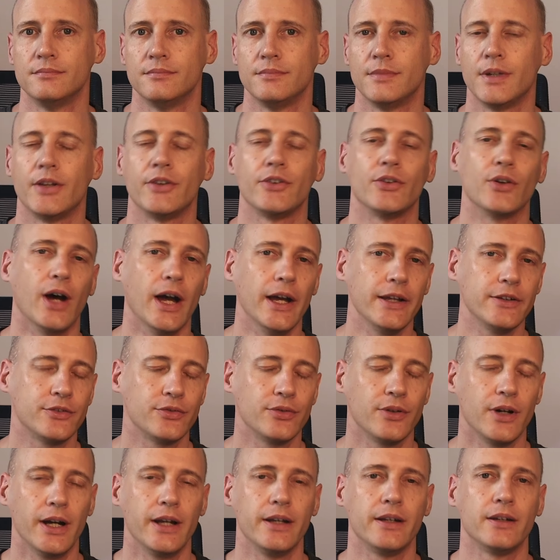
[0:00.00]
So I
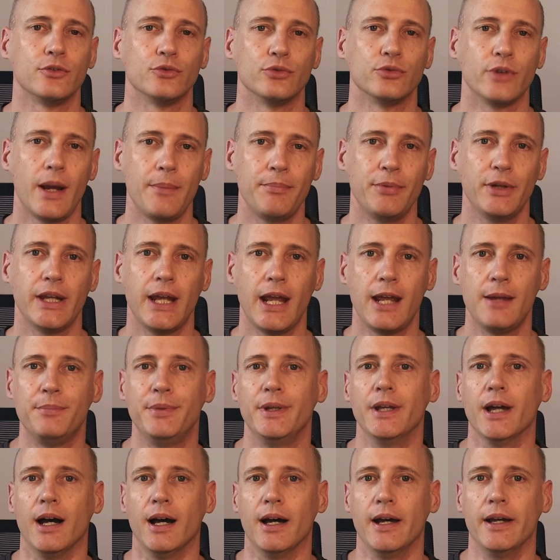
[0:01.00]
tried
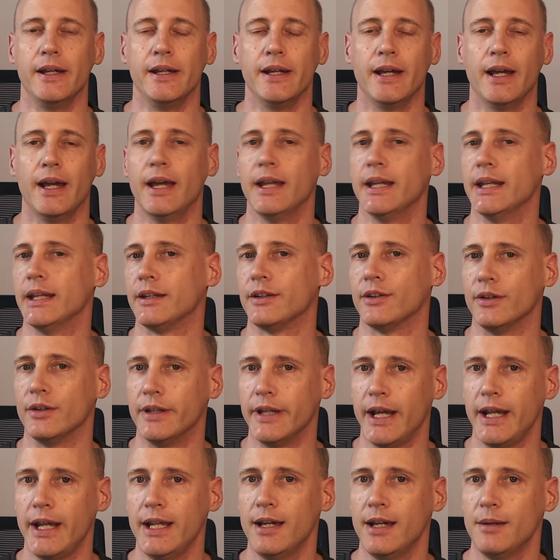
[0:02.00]
RapidAPI, and
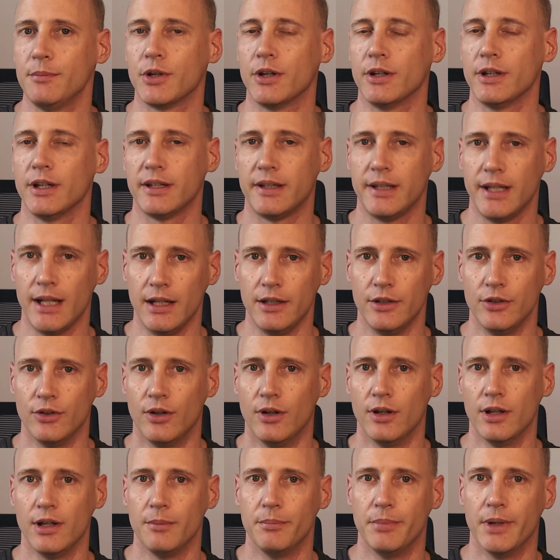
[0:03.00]
today I'm going to tell you
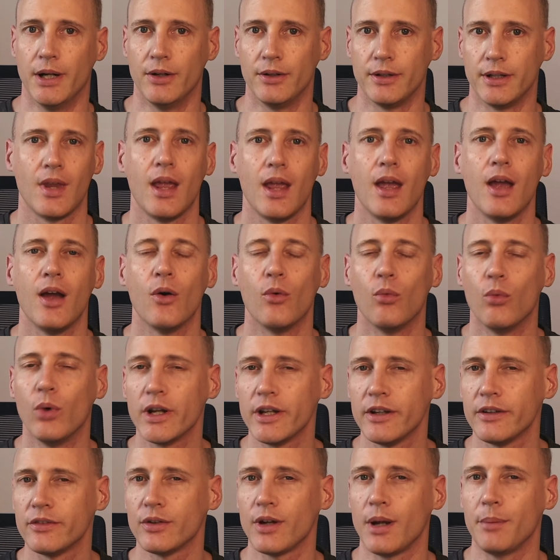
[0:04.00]
all about it. What
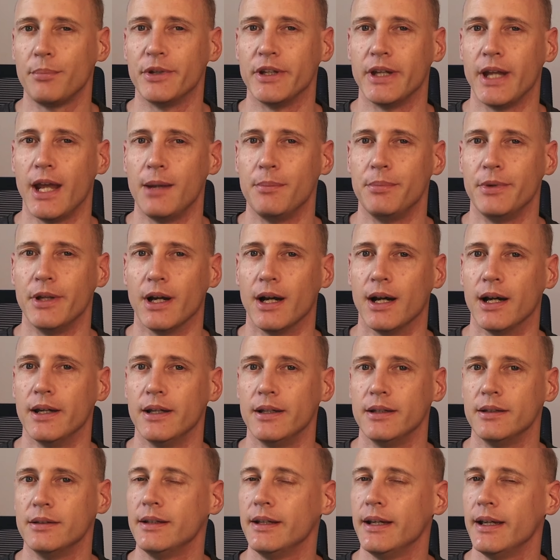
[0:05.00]
is
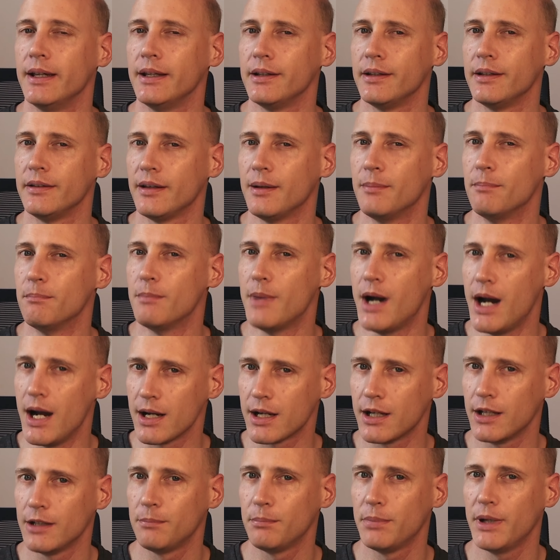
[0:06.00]
RapidAPI? It is a
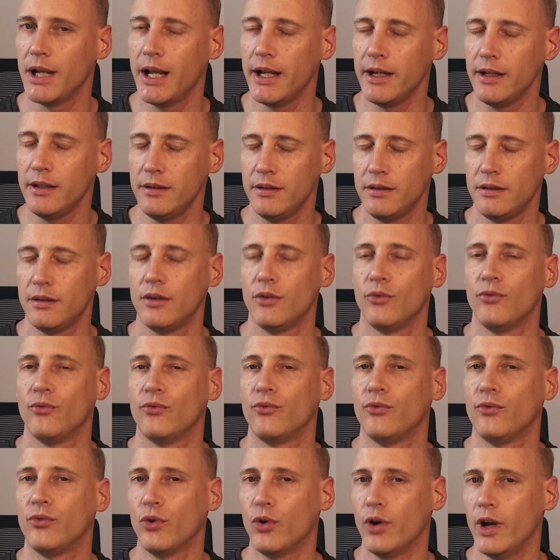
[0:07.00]
marketplace
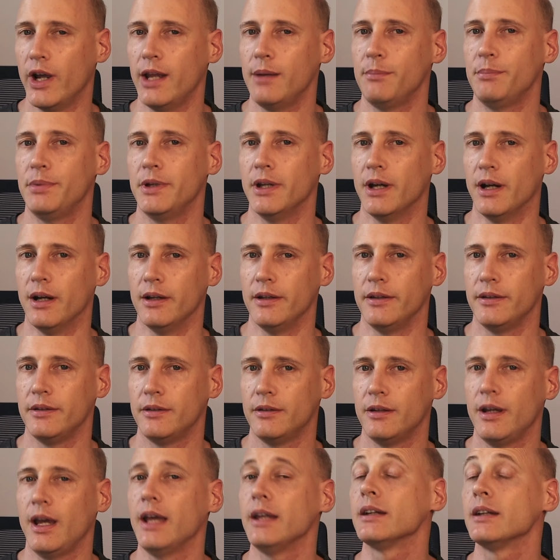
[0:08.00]
for APIs,
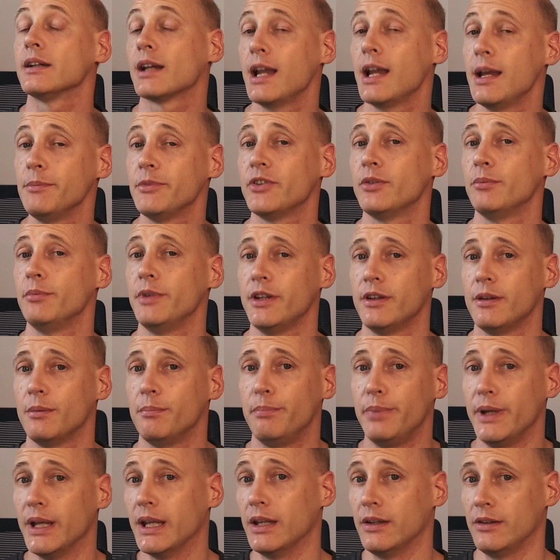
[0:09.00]
and it claims to be the
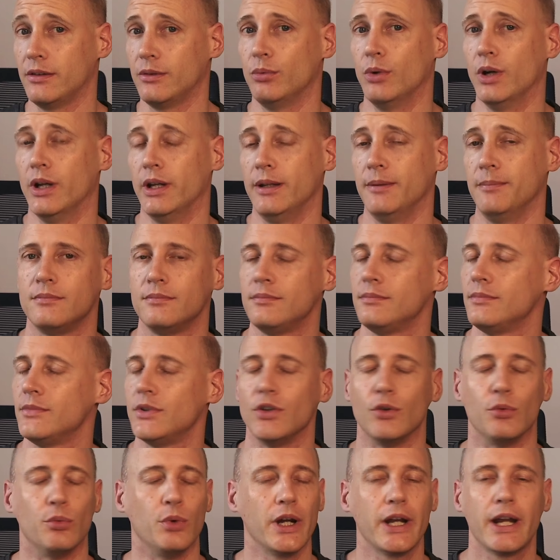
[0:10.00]
biggest one.
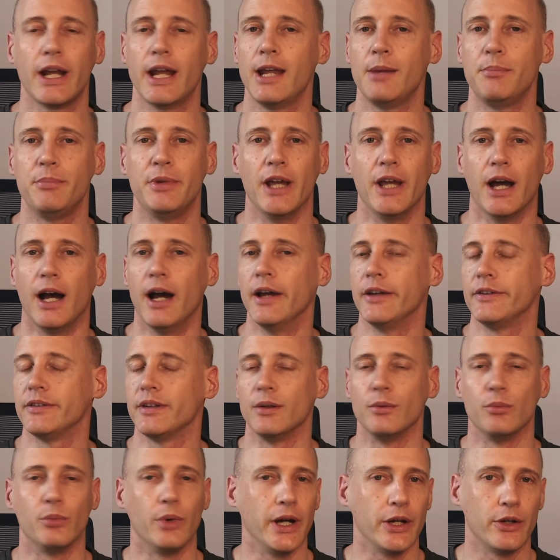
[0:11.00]
So what are APIs
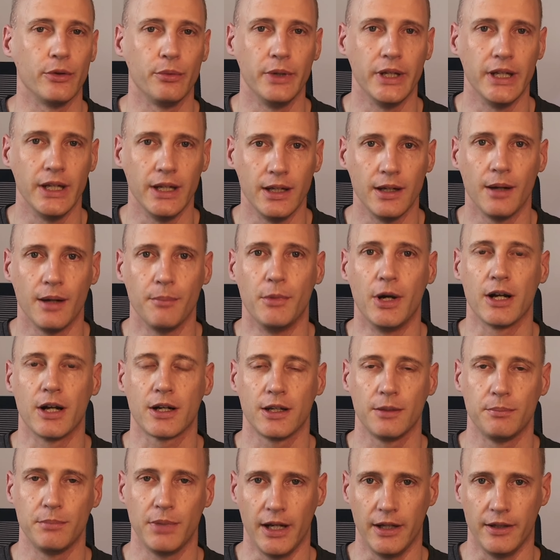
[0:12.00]
and why do we need a
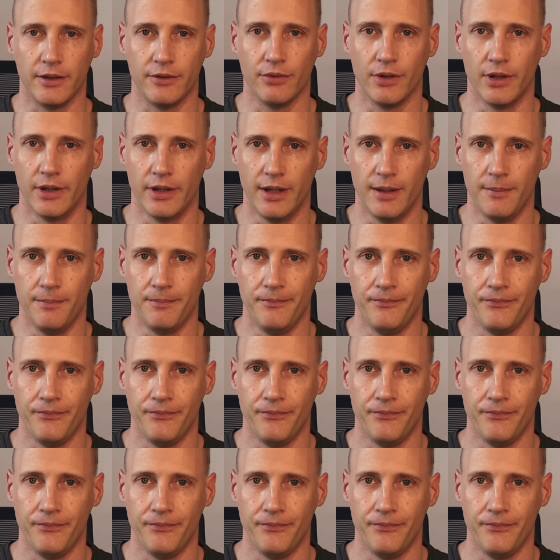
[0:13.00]
marketplace for them?